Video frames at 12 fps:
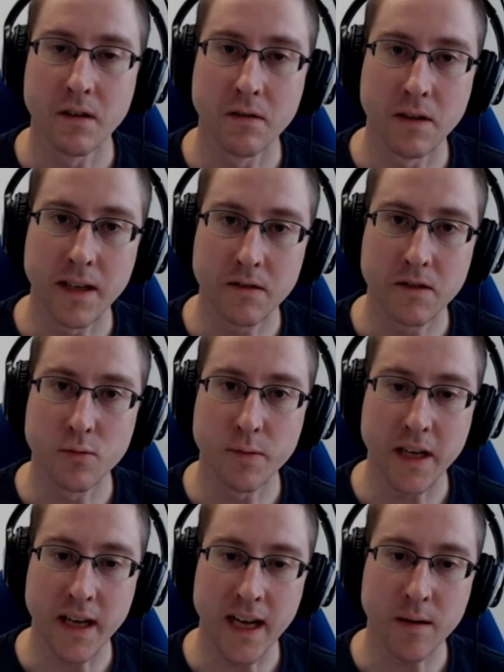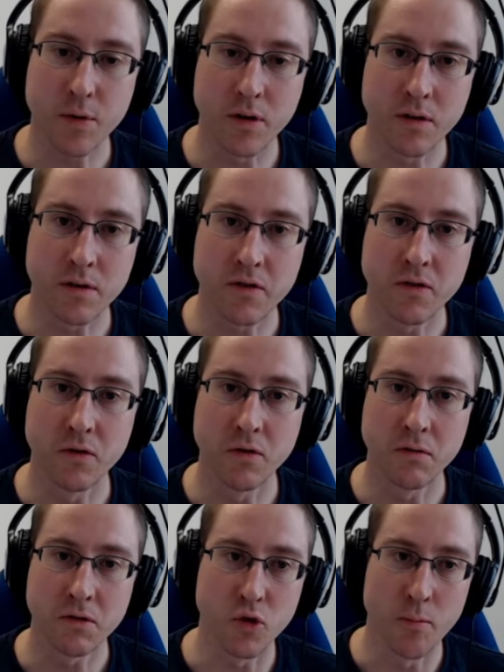You need to be able
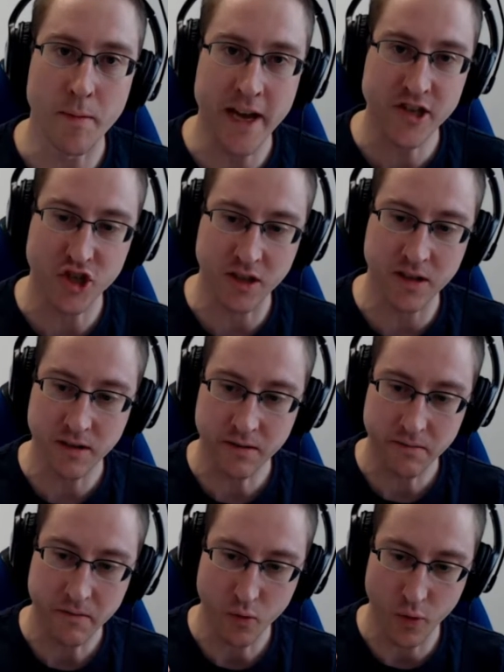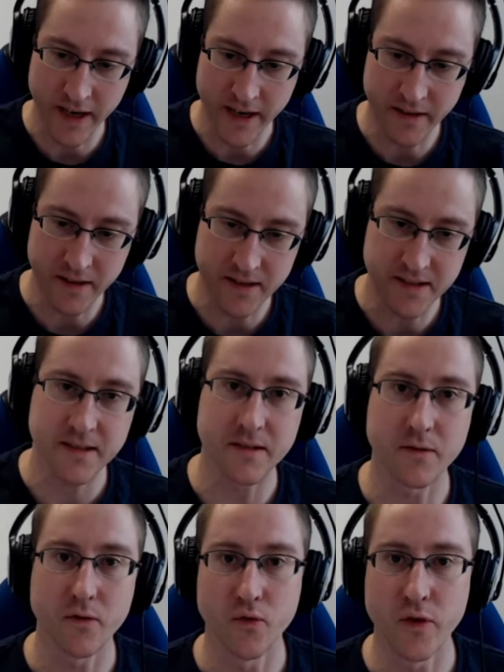to measure where
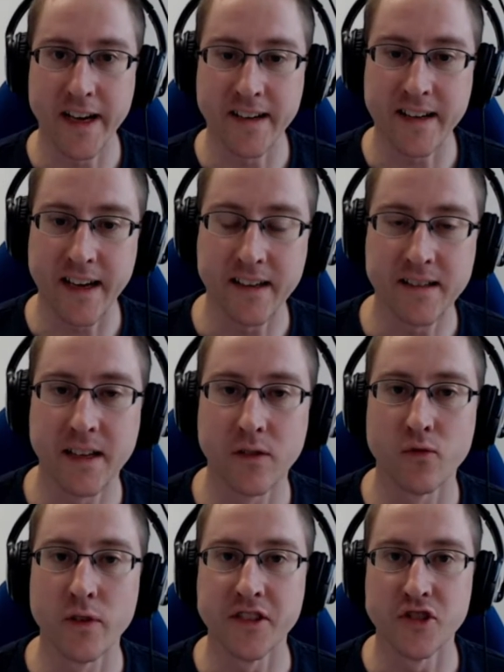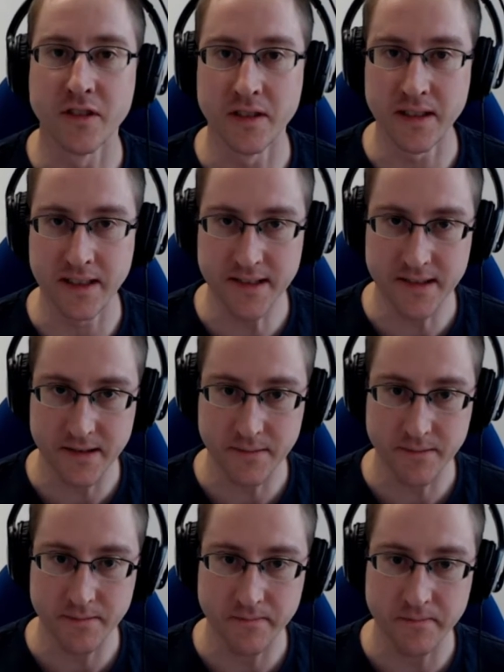this radiating region
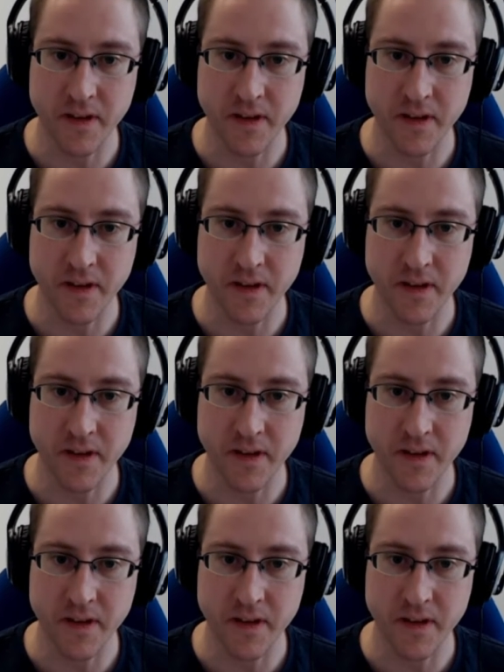is.